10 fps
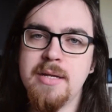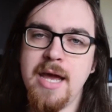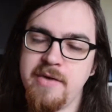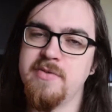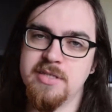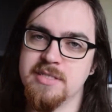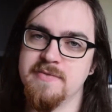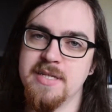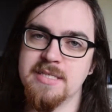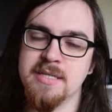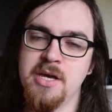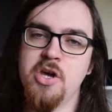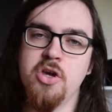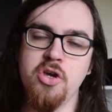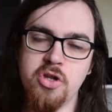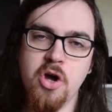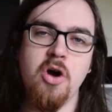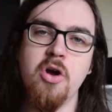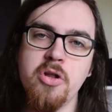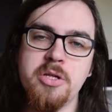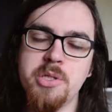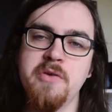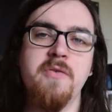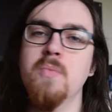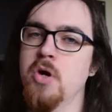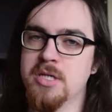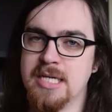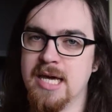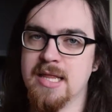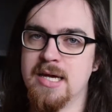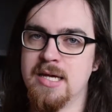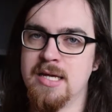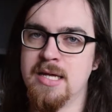evidence for this. You know the two of them work together.